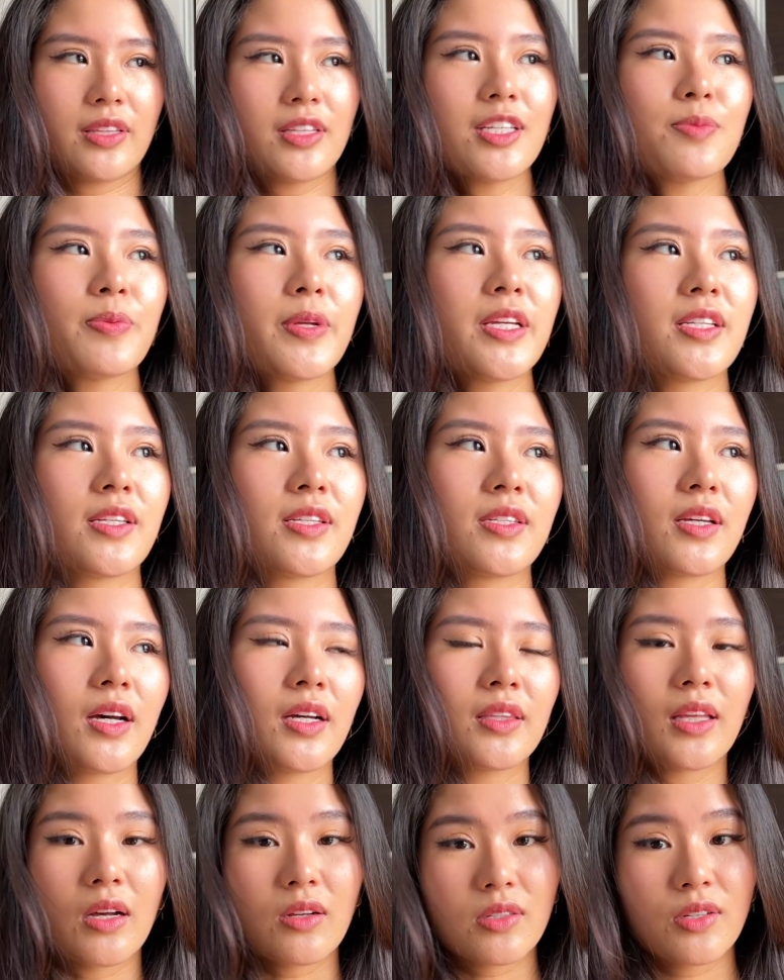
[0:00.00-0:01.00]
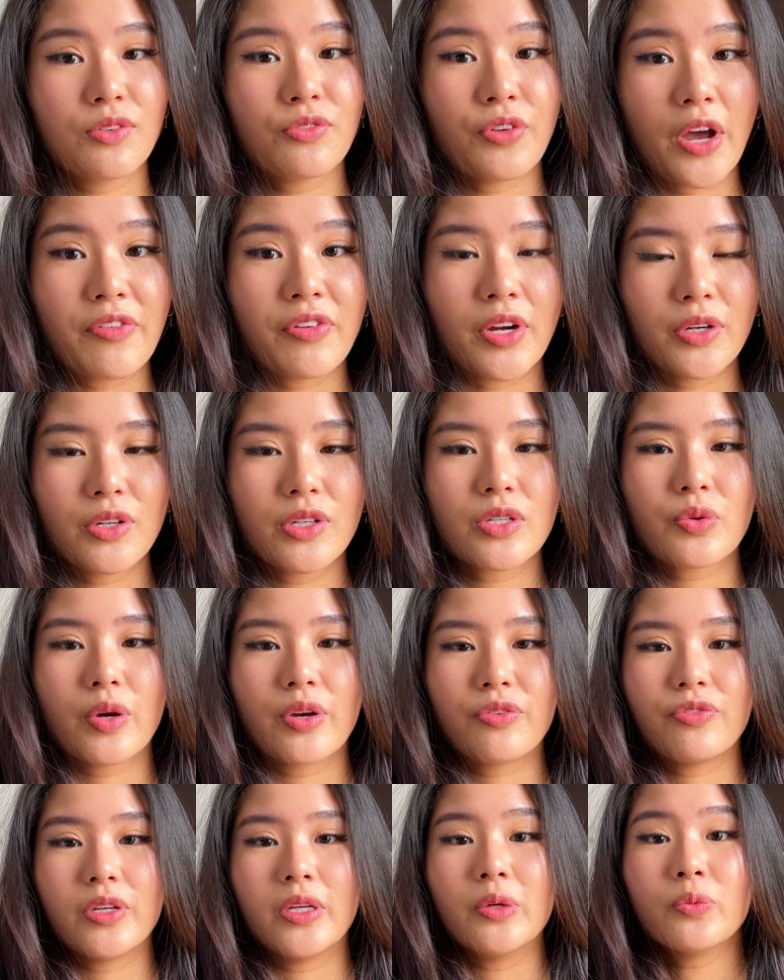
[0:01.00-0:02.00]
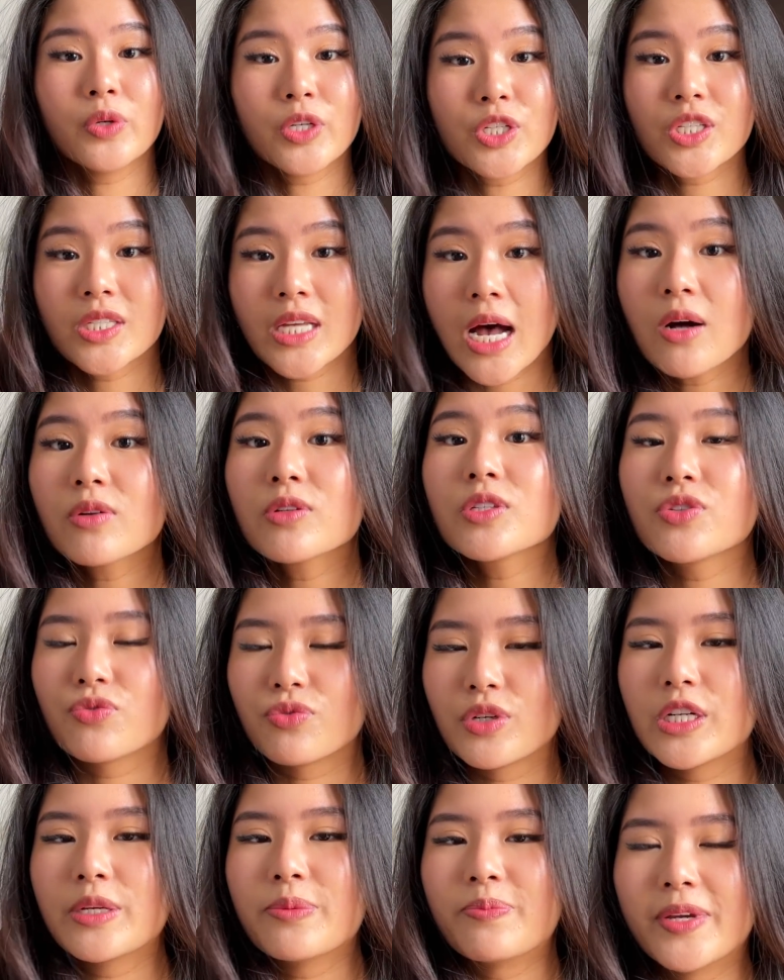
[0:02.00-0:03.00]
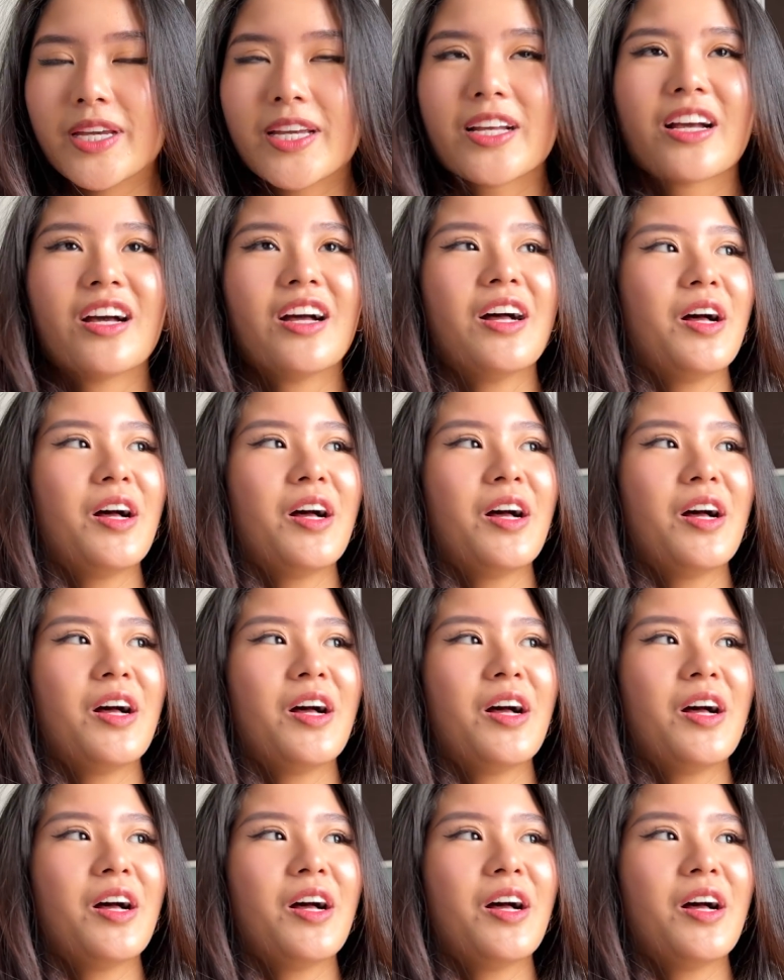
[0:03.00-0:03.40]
This place is 1,500 square feet, which sounds really big,